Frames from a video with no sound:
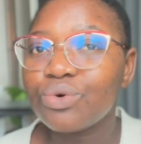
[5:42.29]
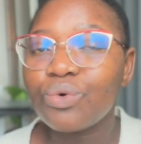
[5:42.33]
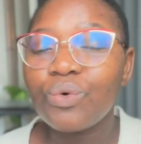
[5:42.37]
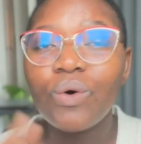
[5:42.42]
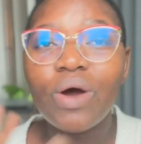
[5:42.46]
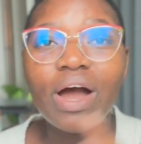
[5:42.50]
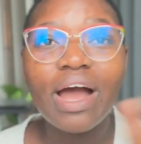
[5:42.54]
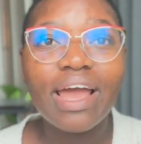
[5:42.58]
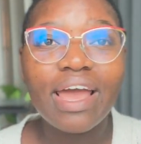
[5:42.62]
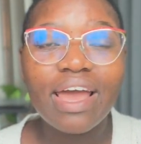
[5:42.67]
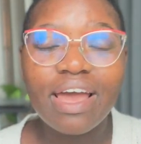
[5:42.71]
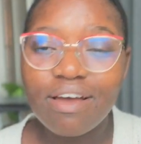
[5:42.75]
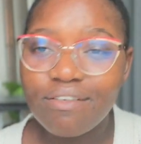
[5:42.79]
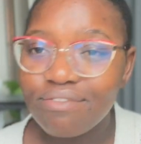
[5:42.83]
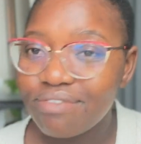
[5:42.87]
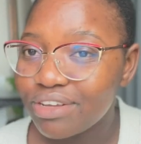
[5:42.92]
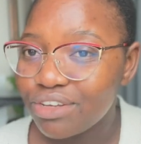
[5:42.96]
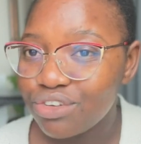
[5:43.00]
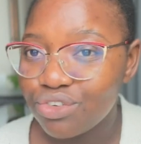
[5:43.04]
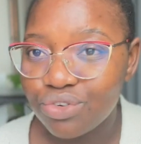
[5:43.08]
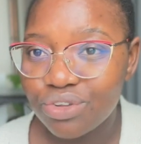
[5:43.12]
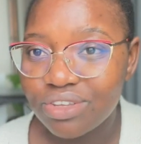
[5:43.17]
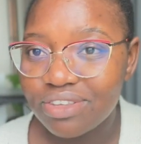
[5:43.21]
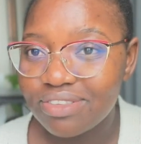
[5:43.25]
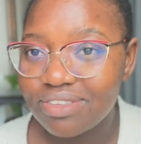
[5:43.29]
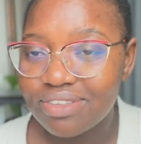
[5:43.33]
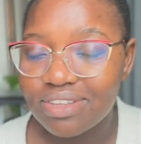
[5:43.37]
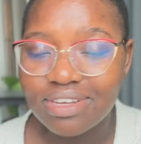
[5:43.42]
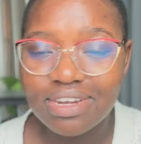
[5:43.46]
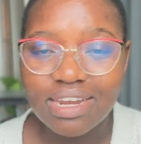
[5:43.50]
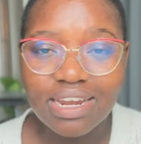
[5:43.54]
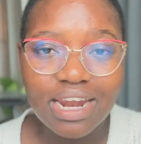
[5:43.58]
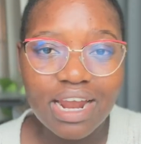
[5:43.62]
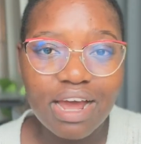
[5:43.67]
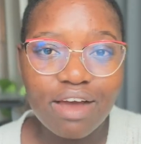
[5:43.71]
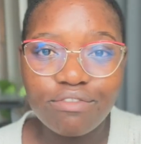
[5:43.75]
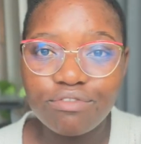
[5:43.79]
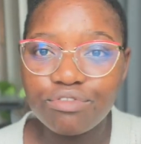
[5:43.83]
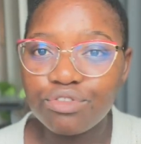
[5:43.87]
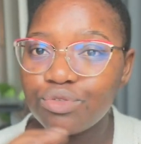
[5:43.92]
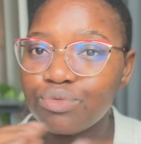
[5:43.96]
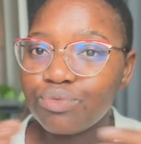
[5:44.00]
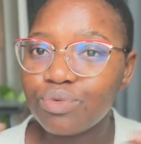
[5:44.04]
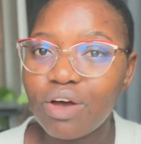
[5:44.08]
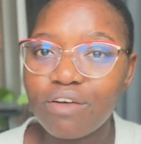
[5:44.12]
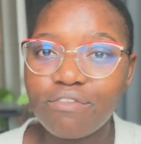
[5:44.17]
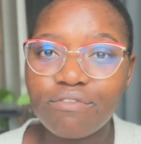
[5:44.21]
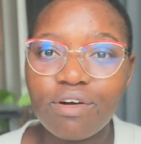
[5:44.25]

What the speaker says: or I have addressed it and I've